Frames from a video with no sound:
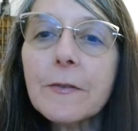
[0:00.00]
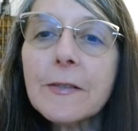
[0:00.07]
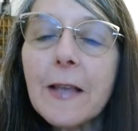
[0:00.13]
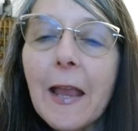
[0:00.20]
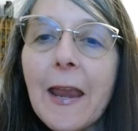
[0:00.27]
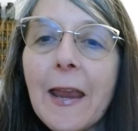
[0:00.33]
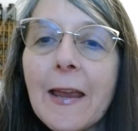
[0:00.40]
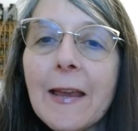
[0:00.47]

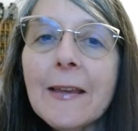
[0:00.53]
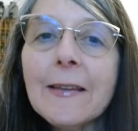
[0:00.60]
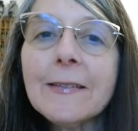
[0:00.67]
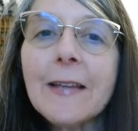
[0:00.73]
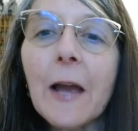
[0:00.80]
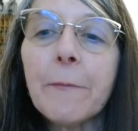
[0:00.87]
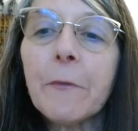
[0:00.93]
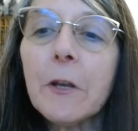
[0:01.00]
and I'm
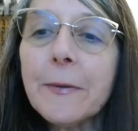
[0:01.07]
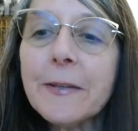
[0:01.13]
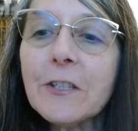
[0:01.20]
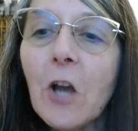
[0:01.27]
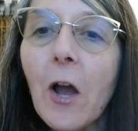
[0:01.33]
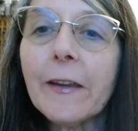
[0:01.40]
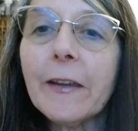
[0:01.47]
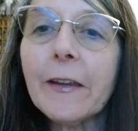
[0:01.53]
going to be
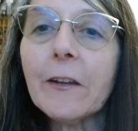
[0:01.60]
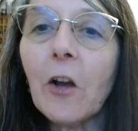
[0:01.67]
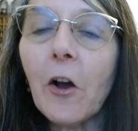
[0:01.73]
talking all